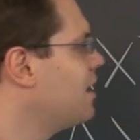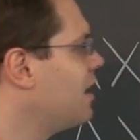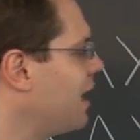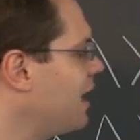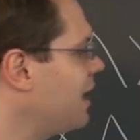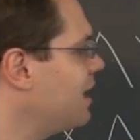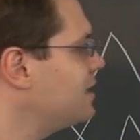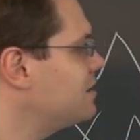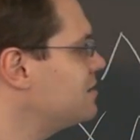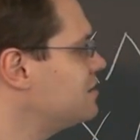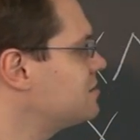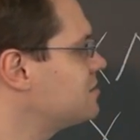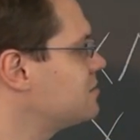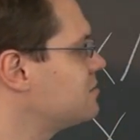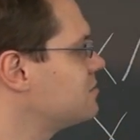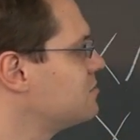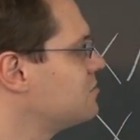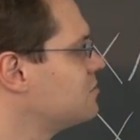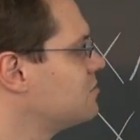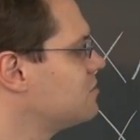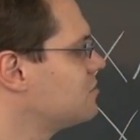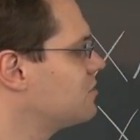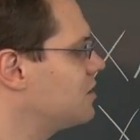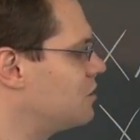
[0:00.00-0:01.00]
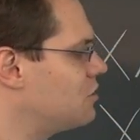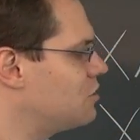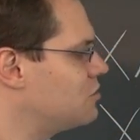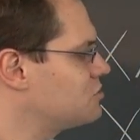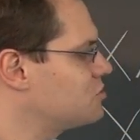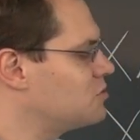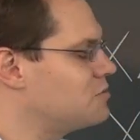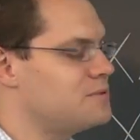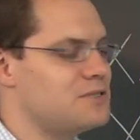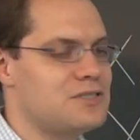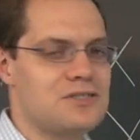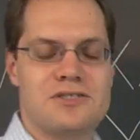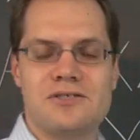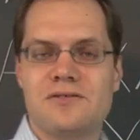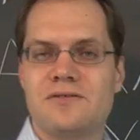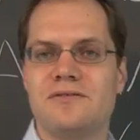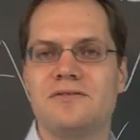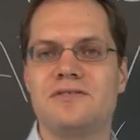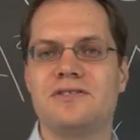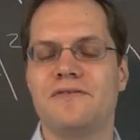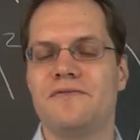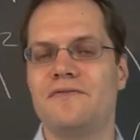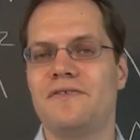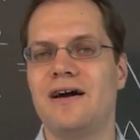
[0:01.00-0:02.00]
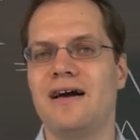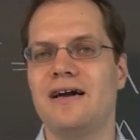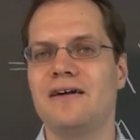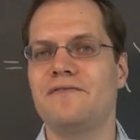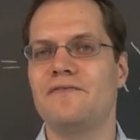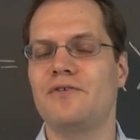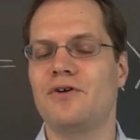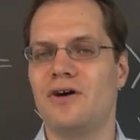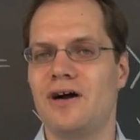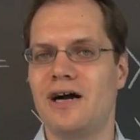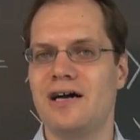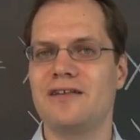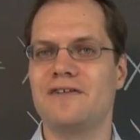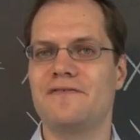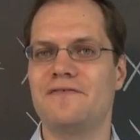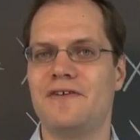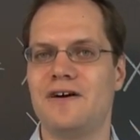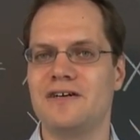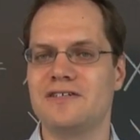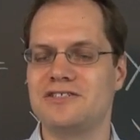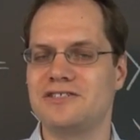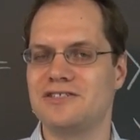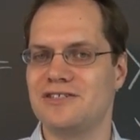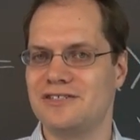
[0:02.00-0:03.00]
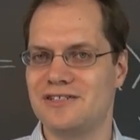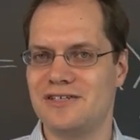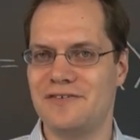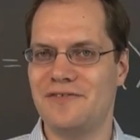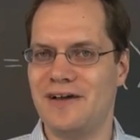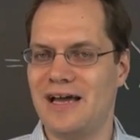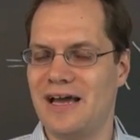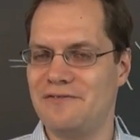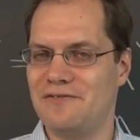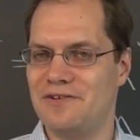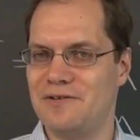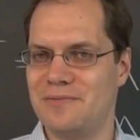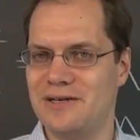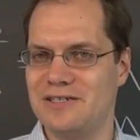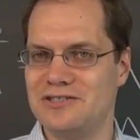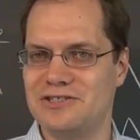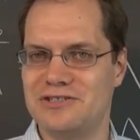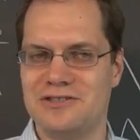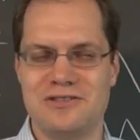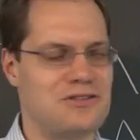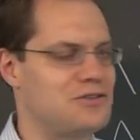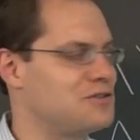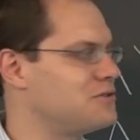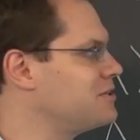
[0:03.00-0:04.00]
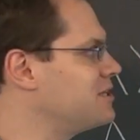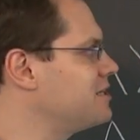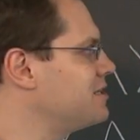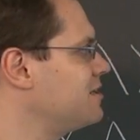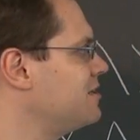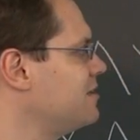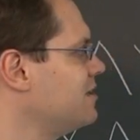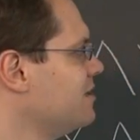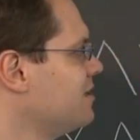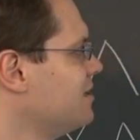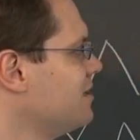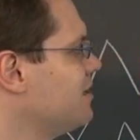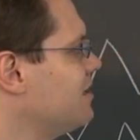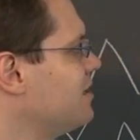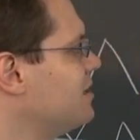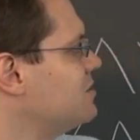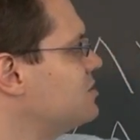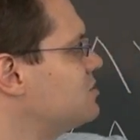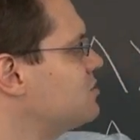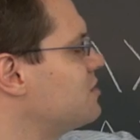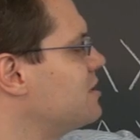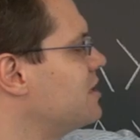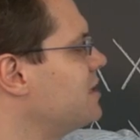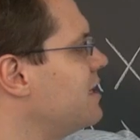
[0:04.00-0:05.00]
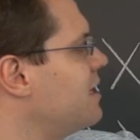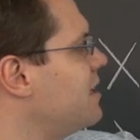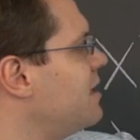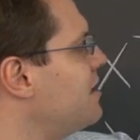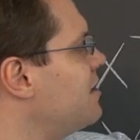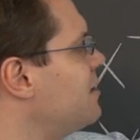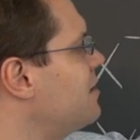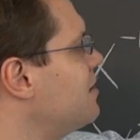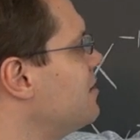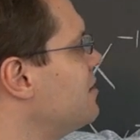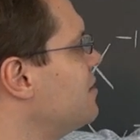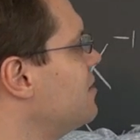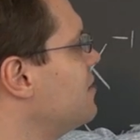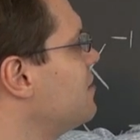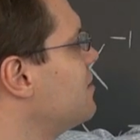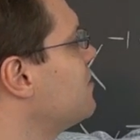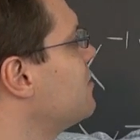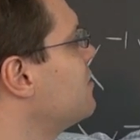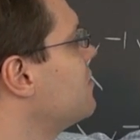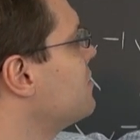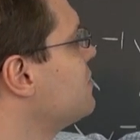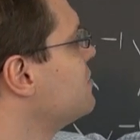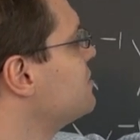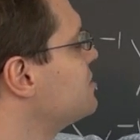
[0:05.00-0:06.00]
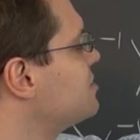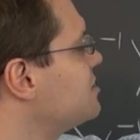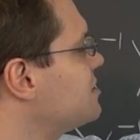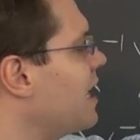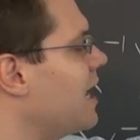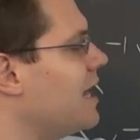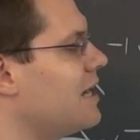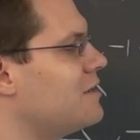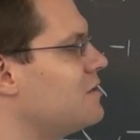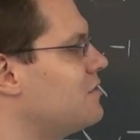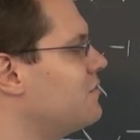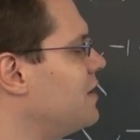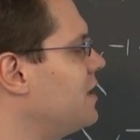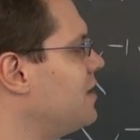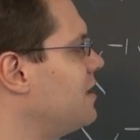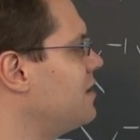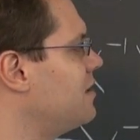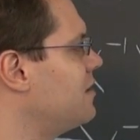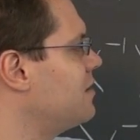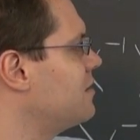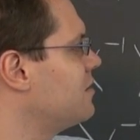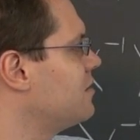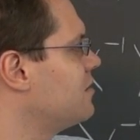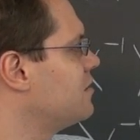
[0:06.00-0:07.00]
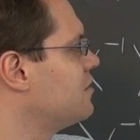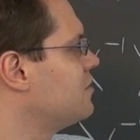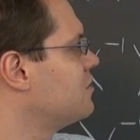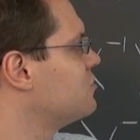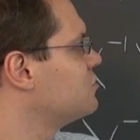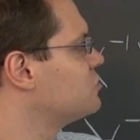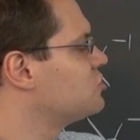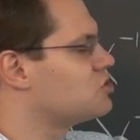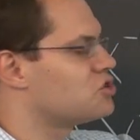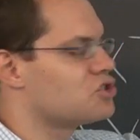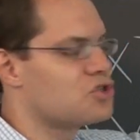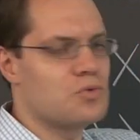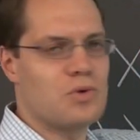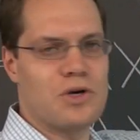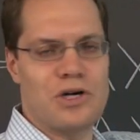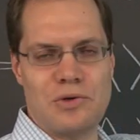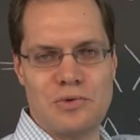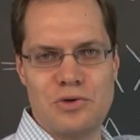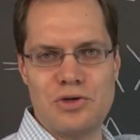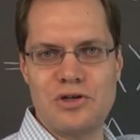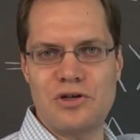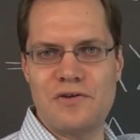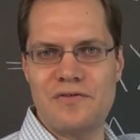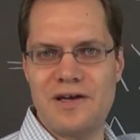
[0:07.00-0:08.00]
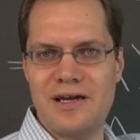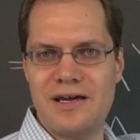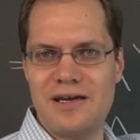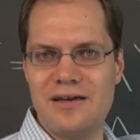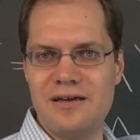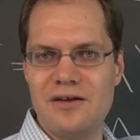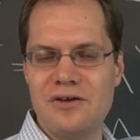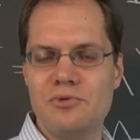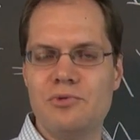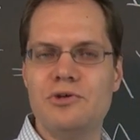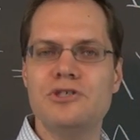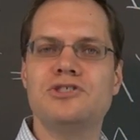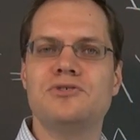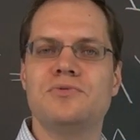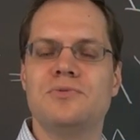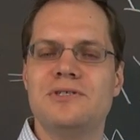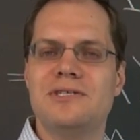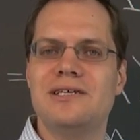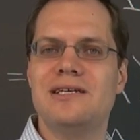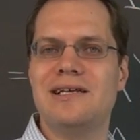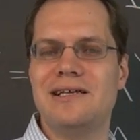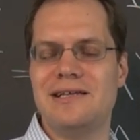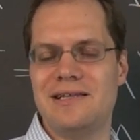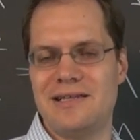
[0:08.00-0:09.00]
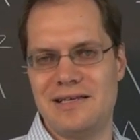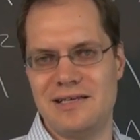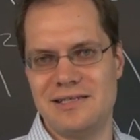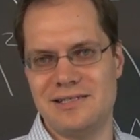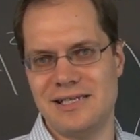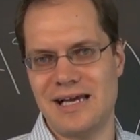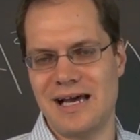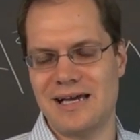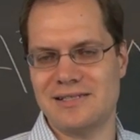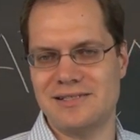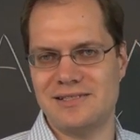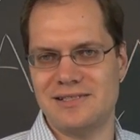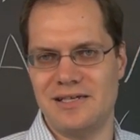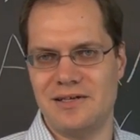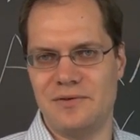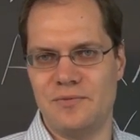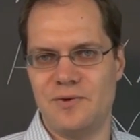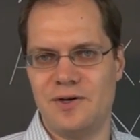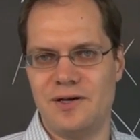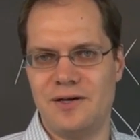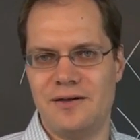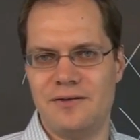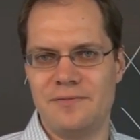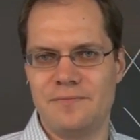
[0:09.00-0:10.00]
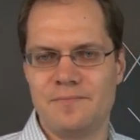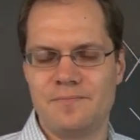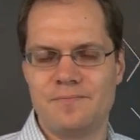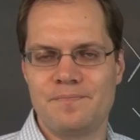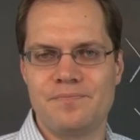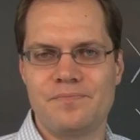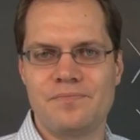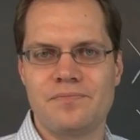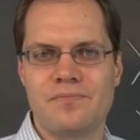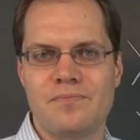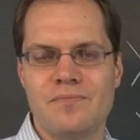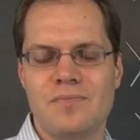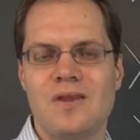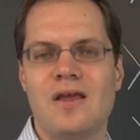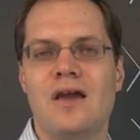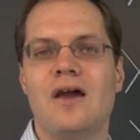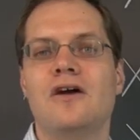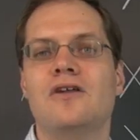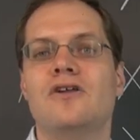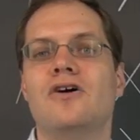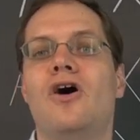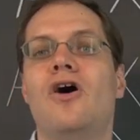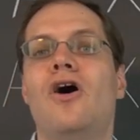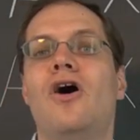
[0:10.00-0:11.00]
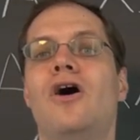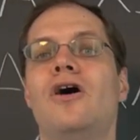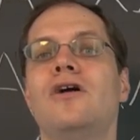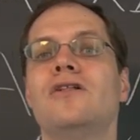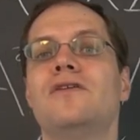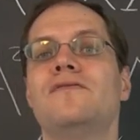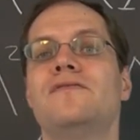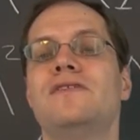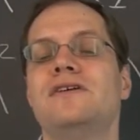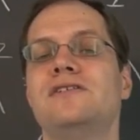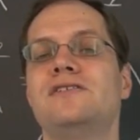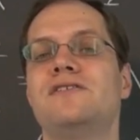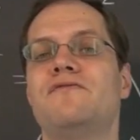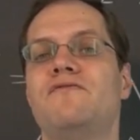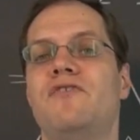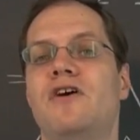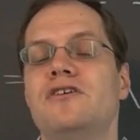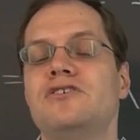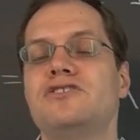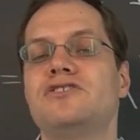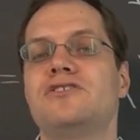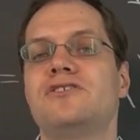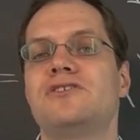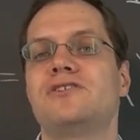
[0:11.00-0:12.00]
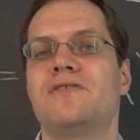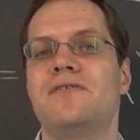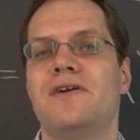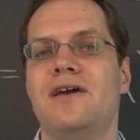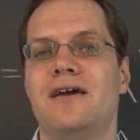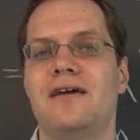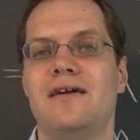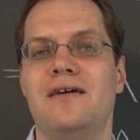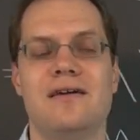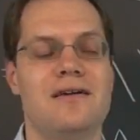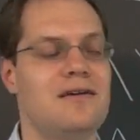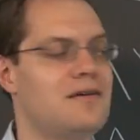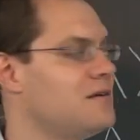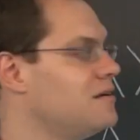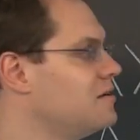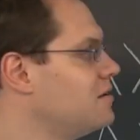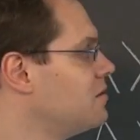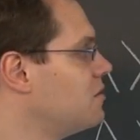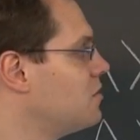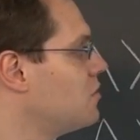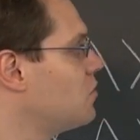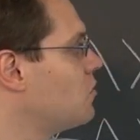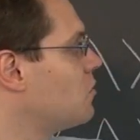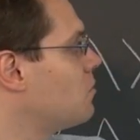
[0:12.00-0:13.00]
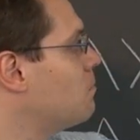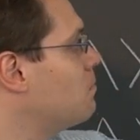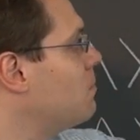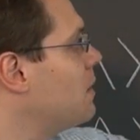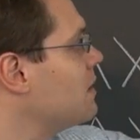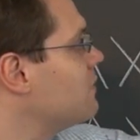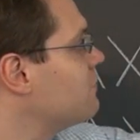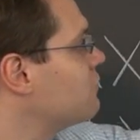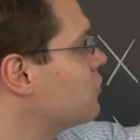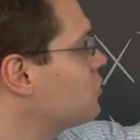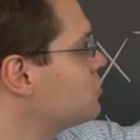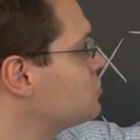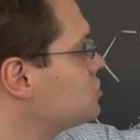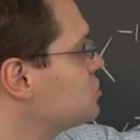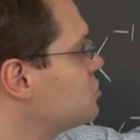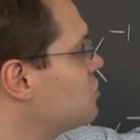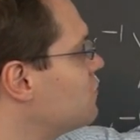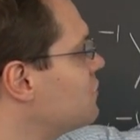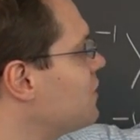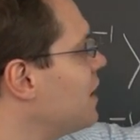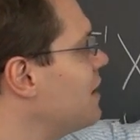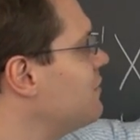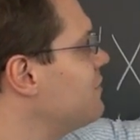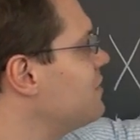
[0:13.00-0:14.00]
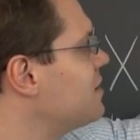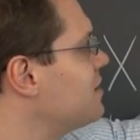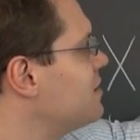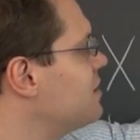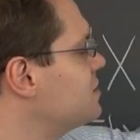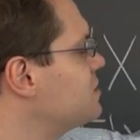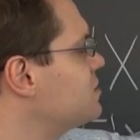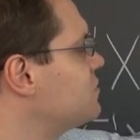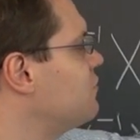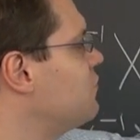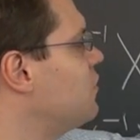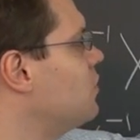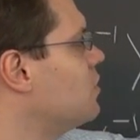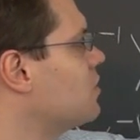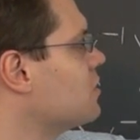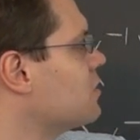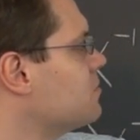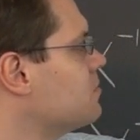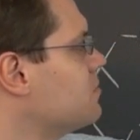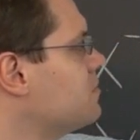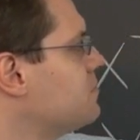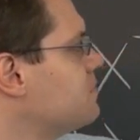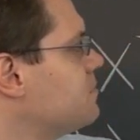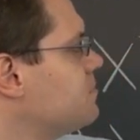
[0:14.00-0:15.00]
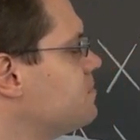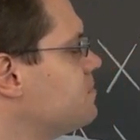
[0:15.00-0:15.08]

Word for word: And can also be defined for other functions, if I haven't mentioned it already, e to the a, sine of a, square root of a, which we did in the exact same way, and all of these functions of A, by virtue of having this form,